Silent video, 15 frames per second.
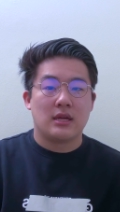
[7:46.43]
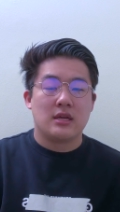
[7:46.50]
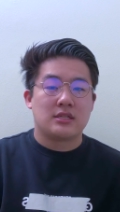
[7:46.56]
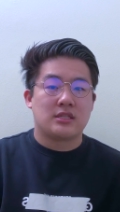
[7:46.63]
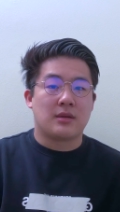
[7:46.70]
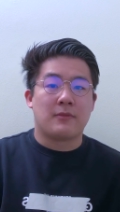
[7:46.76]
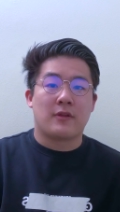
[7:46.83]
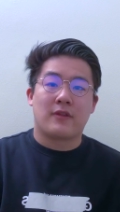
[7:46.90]

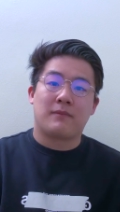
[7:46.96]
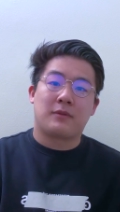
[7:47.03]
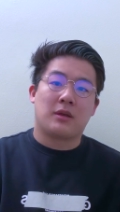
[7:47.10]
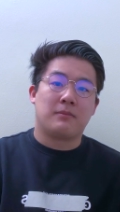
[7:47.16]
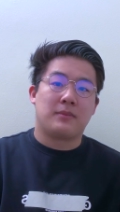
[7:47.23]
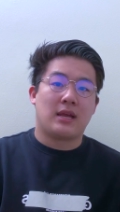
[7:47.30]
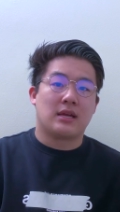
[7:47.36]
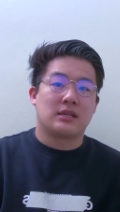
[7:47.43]
Some of them
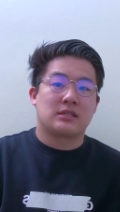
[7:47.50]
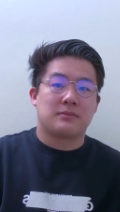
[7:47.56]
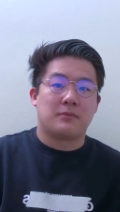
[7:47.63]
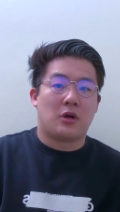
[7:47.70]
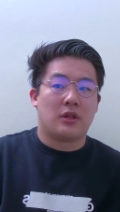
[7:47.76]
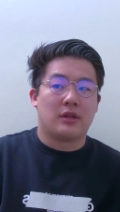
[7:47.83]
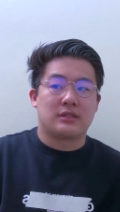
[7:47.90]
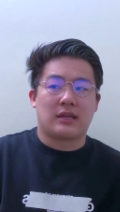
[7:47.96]
can be as
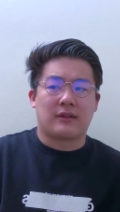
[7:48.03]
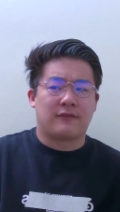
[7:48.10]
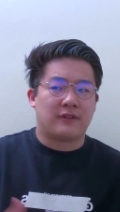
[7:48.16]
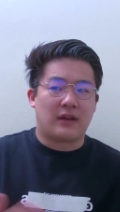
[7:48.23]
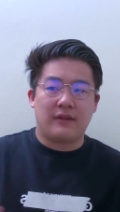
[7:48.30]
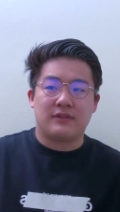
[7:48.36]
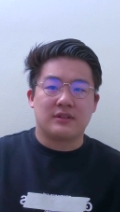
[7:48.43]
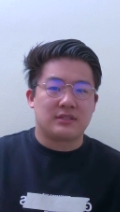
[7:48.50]
small as like
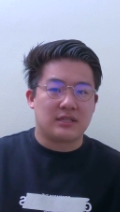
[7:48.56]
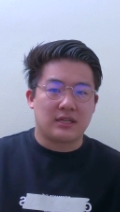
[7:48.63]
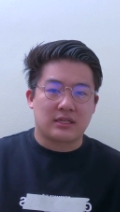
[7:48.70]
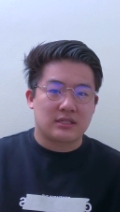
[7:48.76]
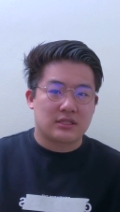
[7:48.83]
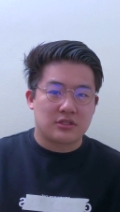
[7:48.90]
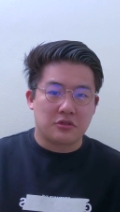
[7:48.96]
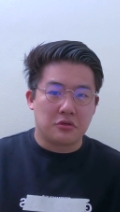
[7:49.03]
five to six
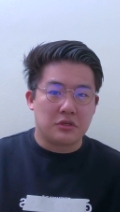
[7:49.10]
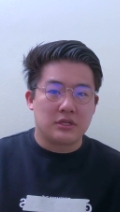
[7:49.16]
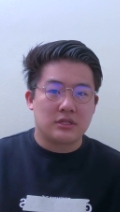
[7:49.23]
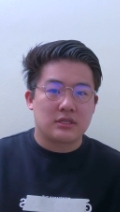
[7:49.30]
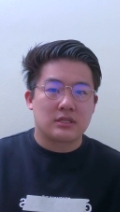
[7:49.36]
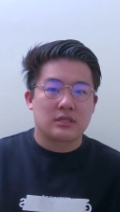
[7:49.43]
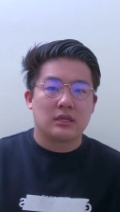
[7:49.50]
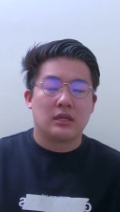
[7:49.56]

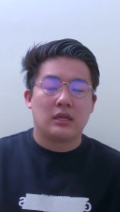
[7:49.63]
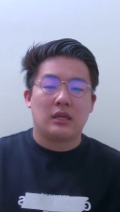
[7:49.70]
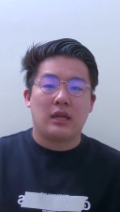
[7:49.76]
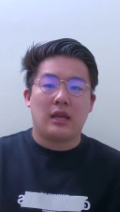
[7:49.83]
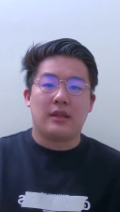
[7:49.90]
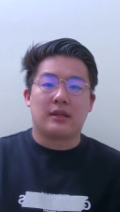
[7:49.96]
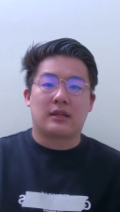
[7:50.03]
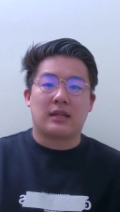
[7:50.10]
students
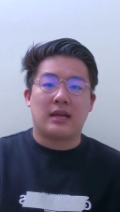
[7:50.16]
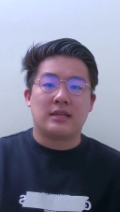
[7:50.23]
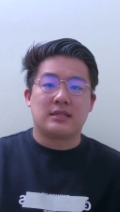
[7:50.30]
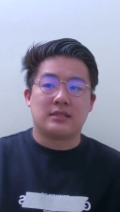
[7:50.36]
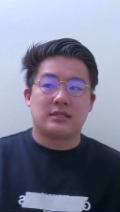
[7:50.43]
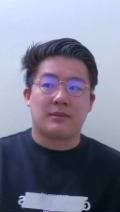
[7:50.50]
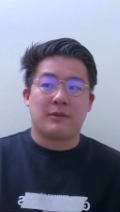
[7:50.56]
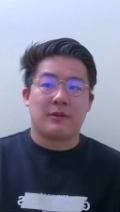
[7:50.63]
in the class
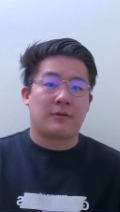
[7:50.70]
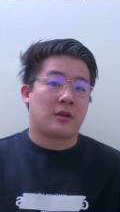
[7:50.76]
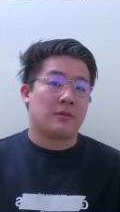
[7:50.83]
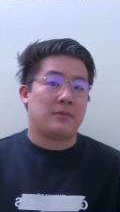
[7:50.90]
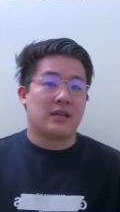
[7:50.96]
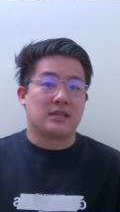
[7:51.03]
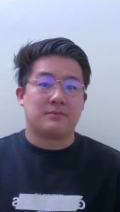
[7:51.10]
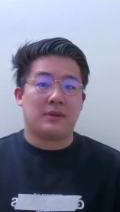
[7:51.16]
and some of them can
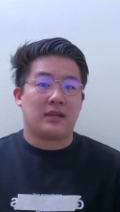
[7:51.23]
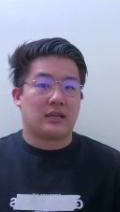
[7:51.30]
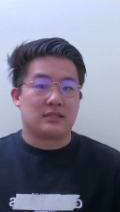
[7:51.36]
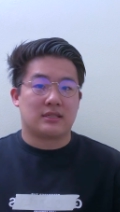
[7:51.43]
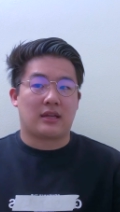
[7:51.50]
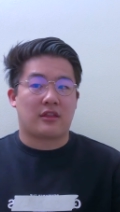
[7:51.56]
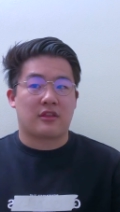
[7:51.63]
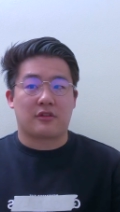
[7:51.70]
be as big as
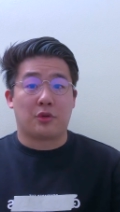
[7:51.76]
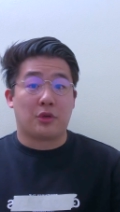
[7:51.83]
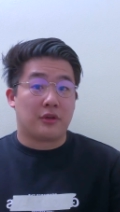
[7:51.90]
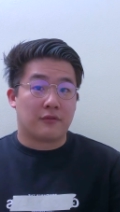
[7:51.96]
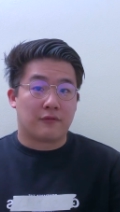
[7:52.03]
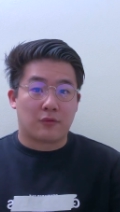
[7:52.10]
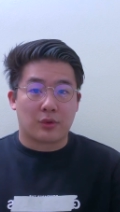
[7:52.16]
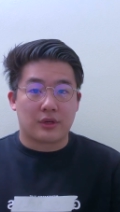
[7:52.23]
like 30
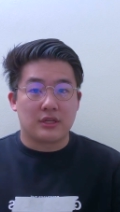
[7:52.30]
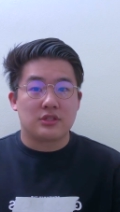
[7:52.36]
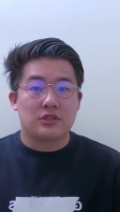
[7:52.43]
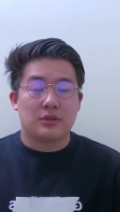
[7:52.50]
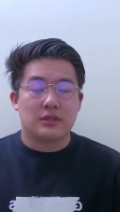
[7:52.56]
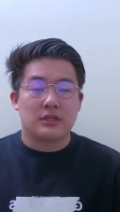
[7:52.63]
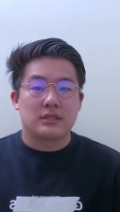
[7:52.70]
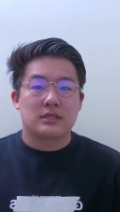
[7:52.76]
to 40
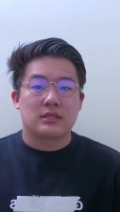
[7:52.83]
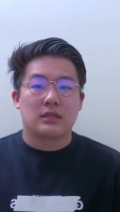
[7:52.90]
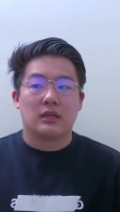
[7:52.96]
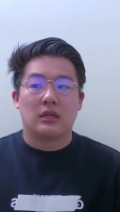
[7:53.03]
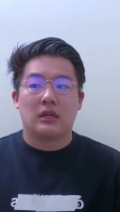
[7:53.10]
students.